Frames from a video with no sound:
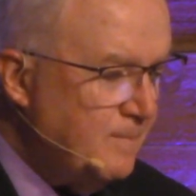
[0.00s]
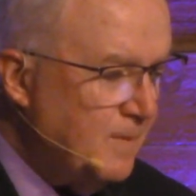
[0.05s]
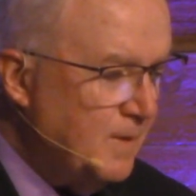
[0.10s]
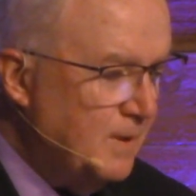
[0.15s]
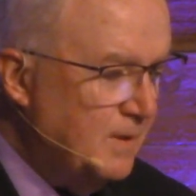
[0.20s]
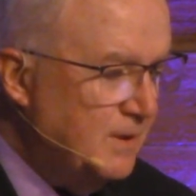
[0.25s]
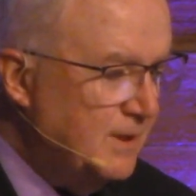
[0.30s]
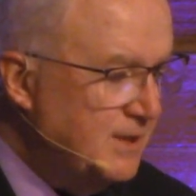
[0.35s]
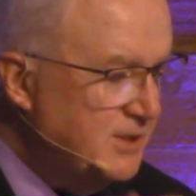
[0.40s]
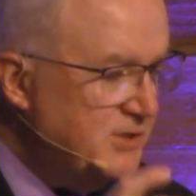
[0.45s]

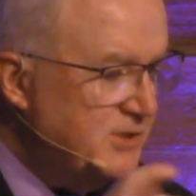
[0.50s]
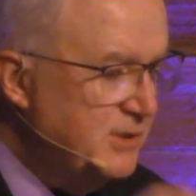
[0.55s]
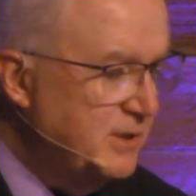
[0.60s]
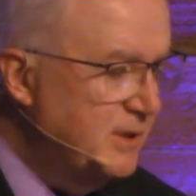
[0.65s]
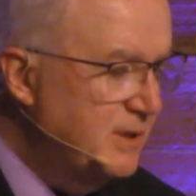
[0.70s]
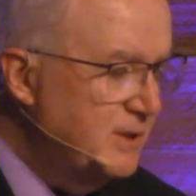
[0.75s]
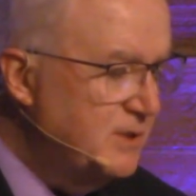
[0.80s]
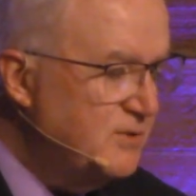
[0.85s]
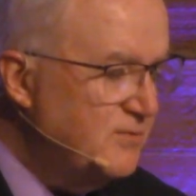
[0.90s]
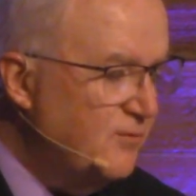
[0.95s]
Listen to
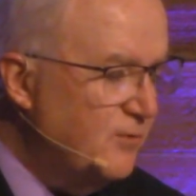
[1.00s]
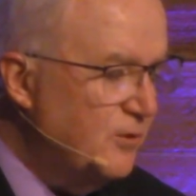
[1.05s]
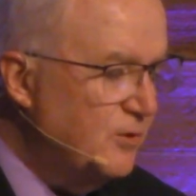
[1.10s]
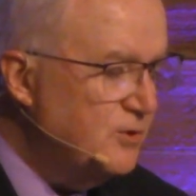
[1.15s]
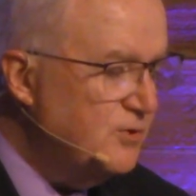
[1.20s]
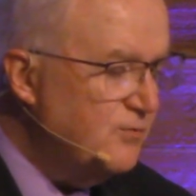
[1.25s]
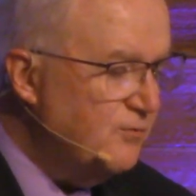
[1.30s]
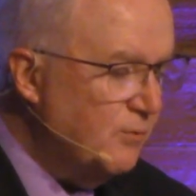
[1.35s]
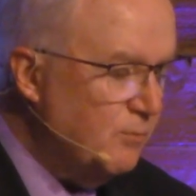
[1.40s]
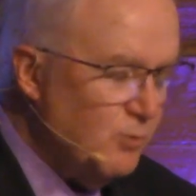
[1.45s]
this
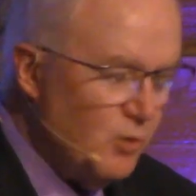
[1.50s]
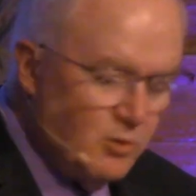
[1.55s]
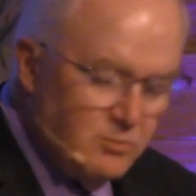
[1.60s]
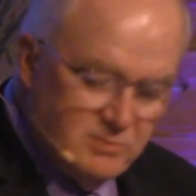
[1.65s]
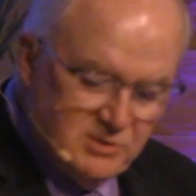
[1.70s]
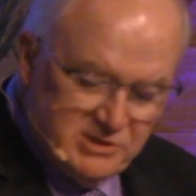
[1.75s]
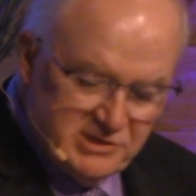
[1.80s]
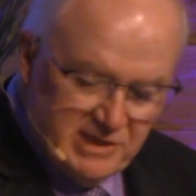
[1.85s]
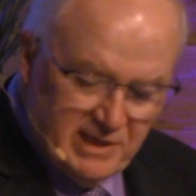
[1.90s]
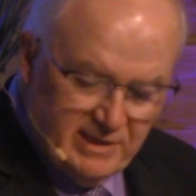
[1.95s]
verse from
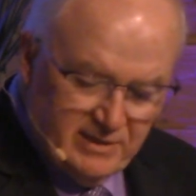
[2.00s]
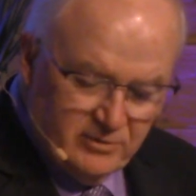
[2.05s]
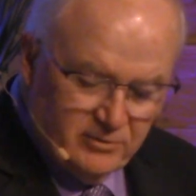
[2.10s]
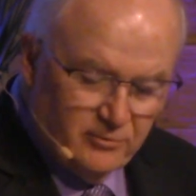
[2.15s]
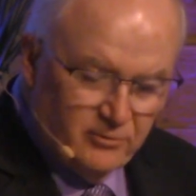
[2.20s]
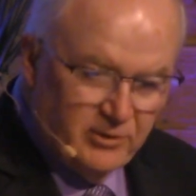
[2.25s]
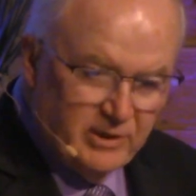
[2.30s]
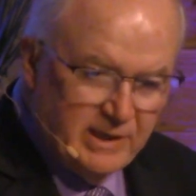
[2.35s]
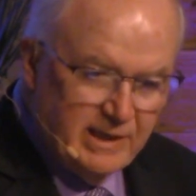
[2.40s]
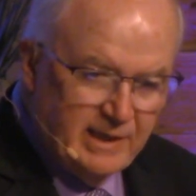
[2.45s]
Romans 8
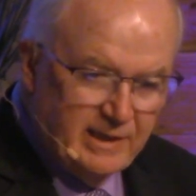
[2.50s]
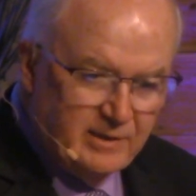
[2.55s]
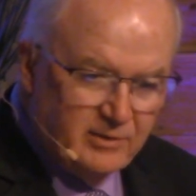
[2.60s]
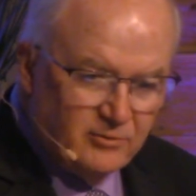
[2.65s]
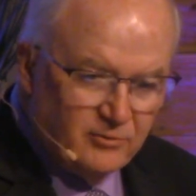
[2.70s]
38 and